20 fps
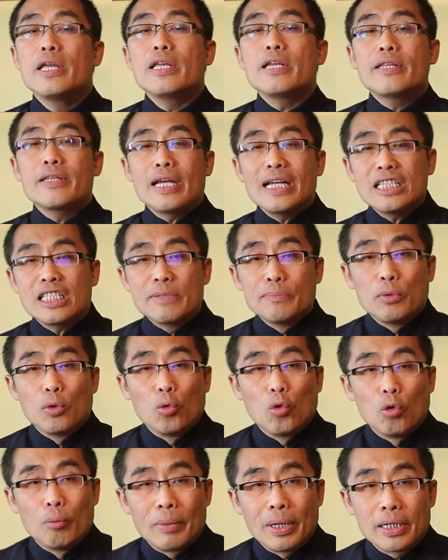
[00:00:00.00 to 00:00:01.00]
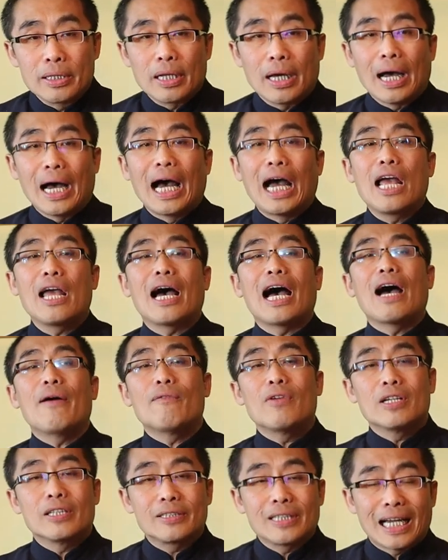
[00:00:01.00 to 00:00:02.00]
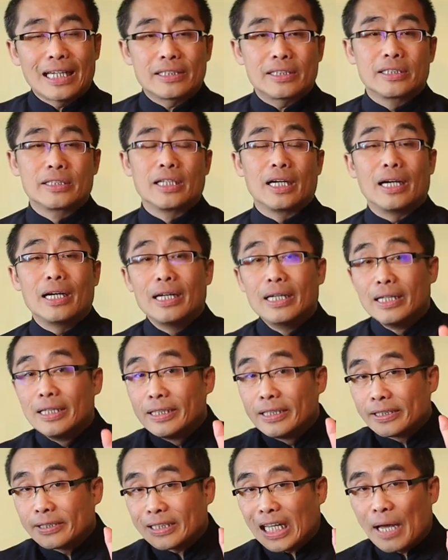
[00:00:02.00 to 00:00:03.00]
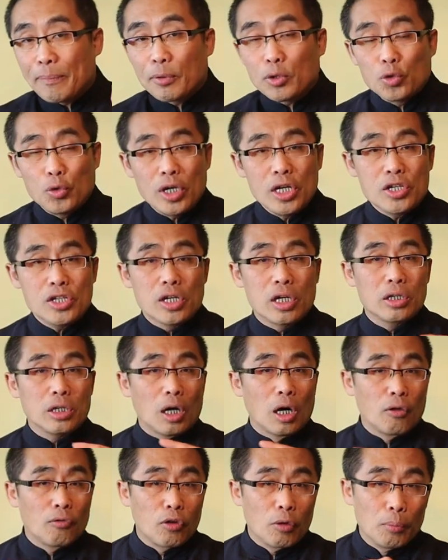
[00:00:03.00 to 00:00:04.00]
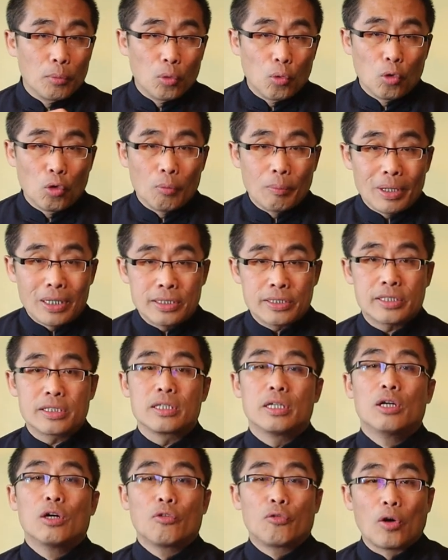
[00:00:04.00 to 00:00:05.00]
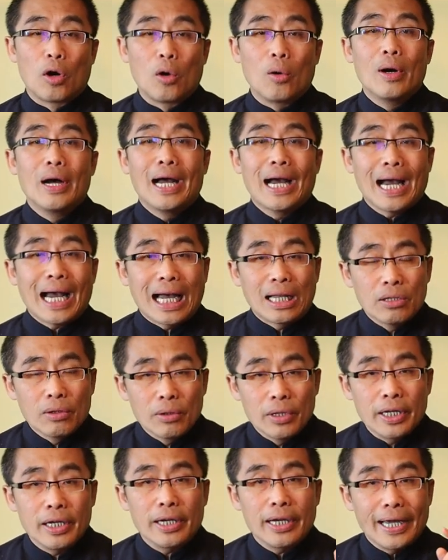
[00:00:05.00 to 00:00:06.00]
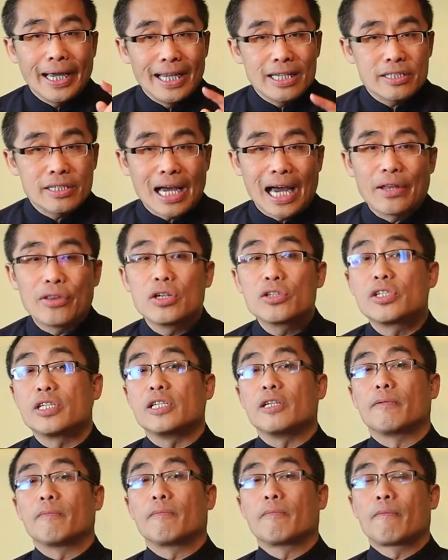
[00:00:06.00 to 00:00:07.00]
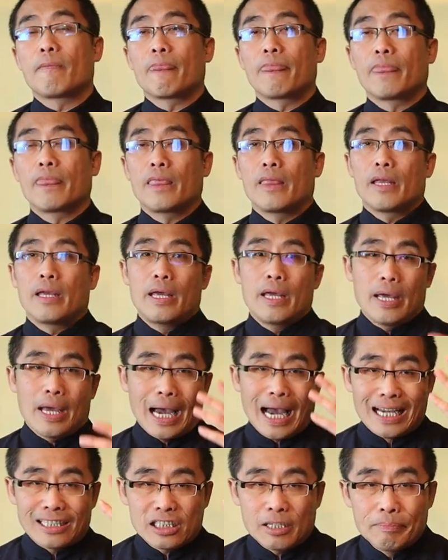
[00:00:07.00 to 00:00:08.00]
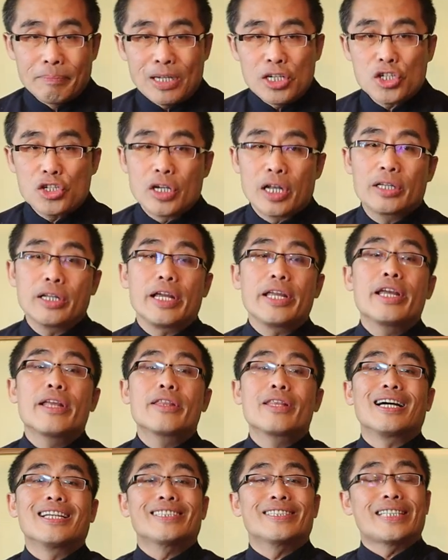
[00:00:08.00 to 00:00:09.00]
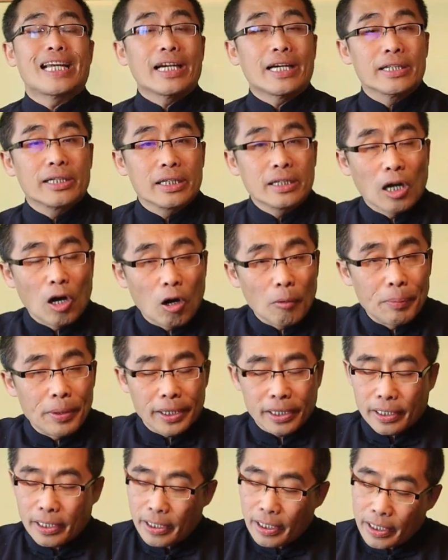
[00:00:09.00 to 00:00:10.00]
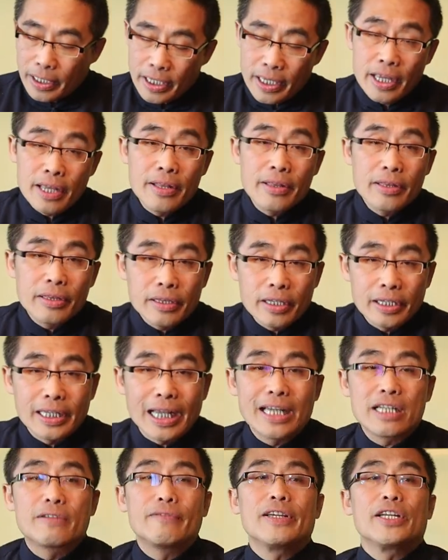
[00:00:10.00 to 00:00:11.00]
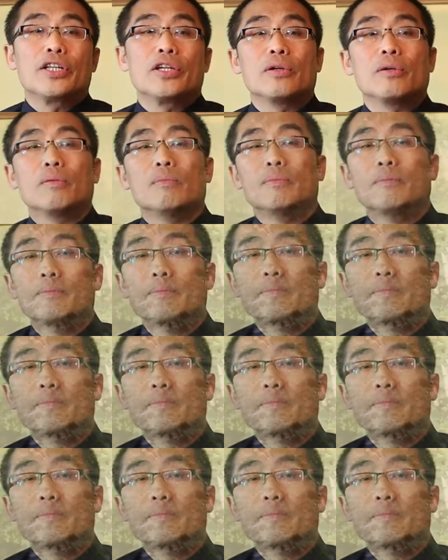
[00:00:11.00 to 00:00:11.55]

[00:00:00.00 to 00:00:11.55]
In this movement, I emphasize the separation of movements for handling its energy, as mentioned in the second topic in today's video.